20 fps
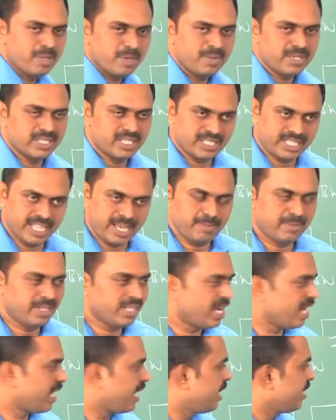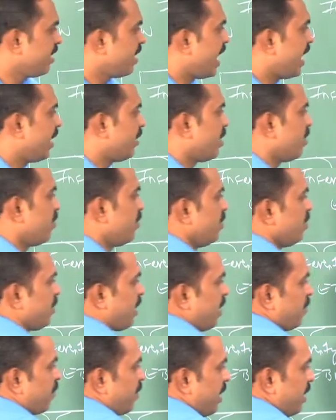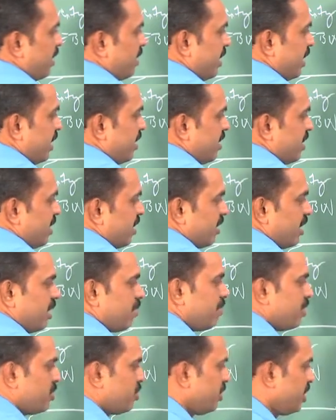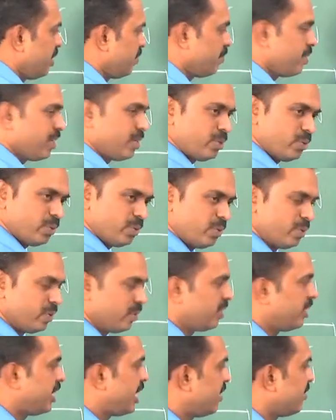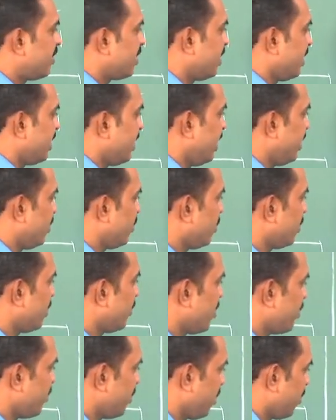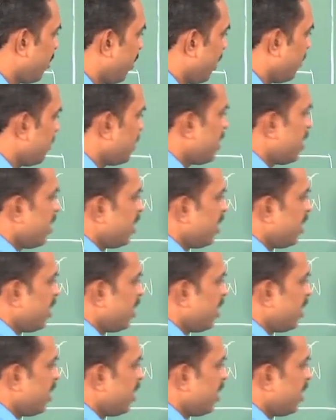beam is the same thing again. Electron beam can penetrate that much deeper to deliver the heat to the vapor column.